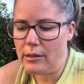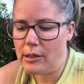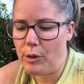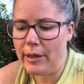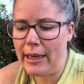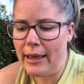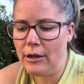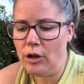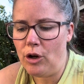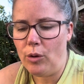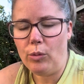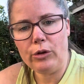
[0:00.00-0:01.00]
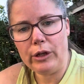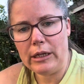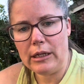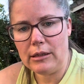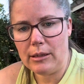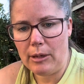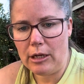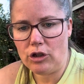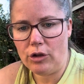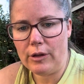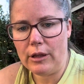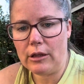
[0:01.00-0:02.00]
So again, we're looking to make
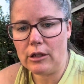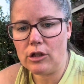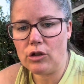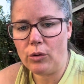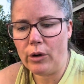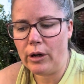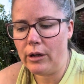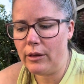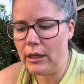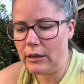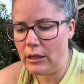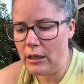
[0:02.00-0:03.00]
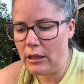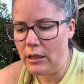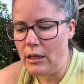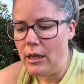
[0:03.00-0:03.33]
sure that the